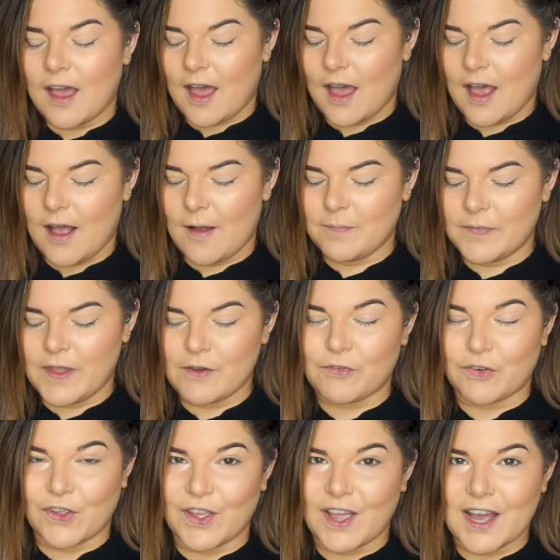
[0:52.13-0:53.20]

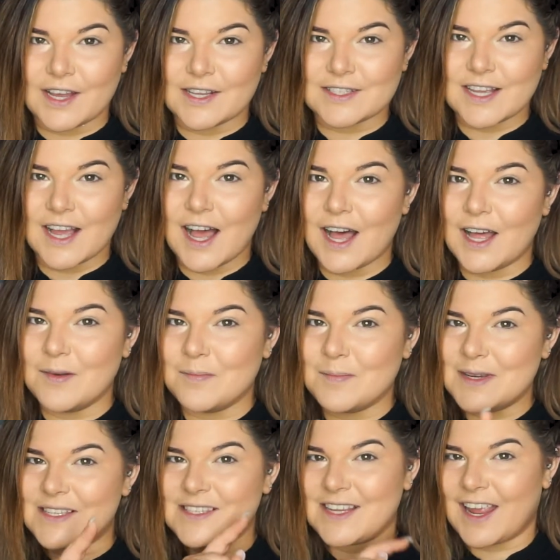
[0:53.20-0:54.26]
Therefore you guys aren't
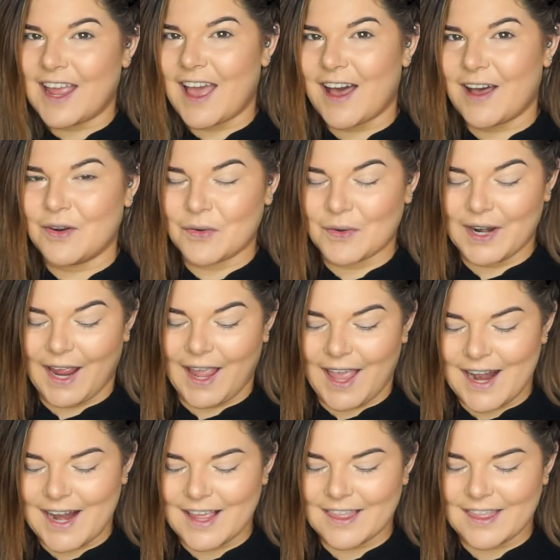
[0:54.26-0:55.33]
missing out on
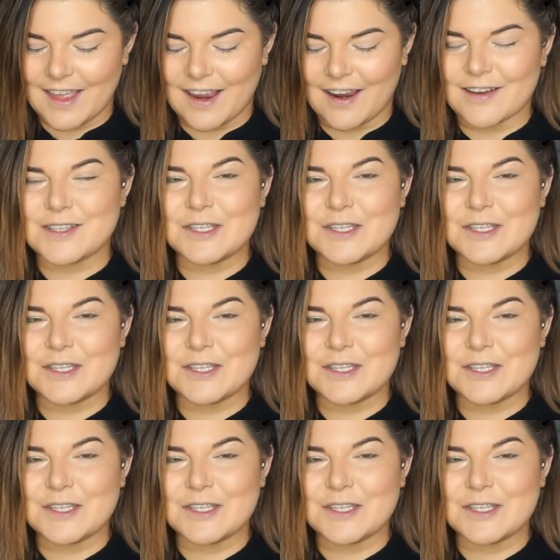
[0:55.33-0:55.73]
anything.